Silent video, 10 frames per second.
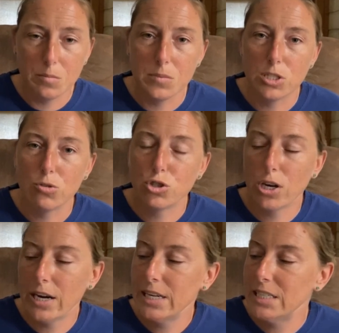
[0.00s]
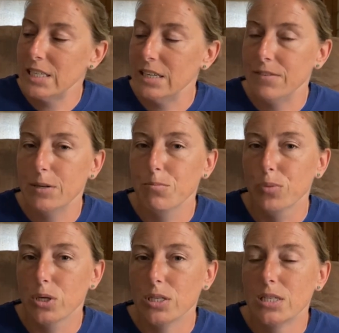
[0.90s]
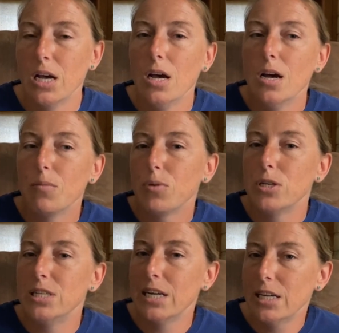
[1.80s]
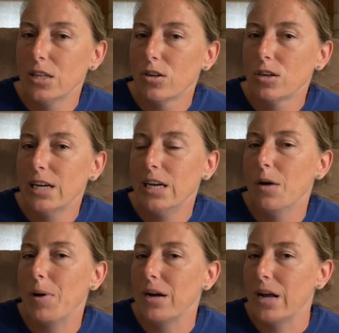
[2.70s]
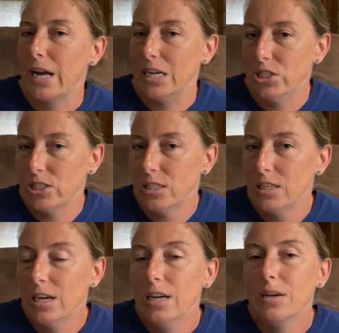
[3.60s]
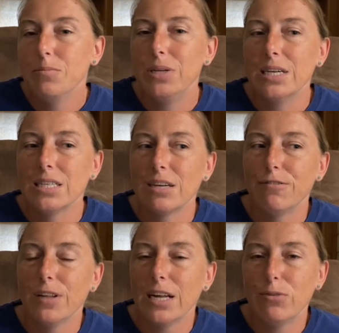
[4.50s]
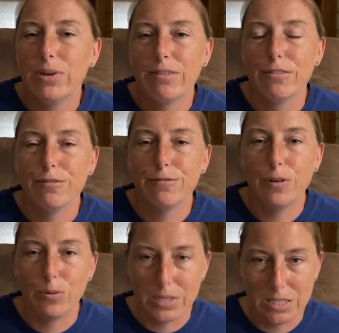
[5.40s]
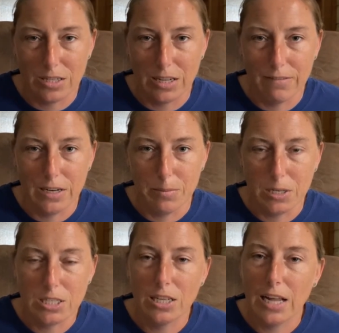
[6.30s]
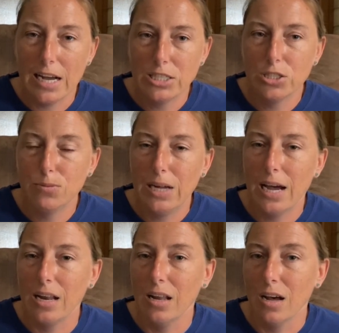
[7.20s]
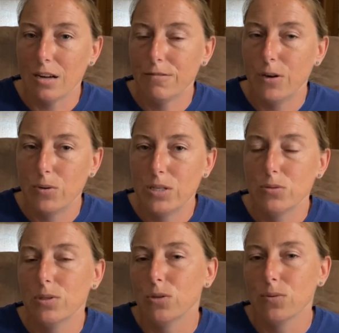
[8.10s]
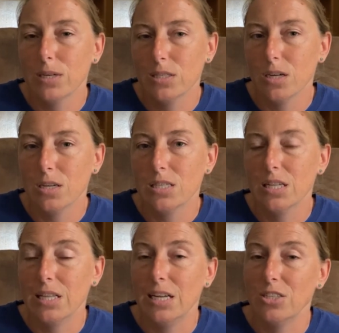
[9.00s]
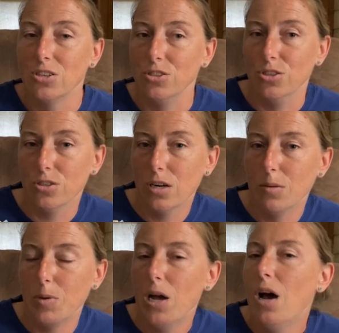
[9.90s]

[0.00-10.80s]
So trying to give him books particularly about Asia, because I feel like we haven't focused on that very much. Last year we had a lot of focus with the Renaissance and things on Europe.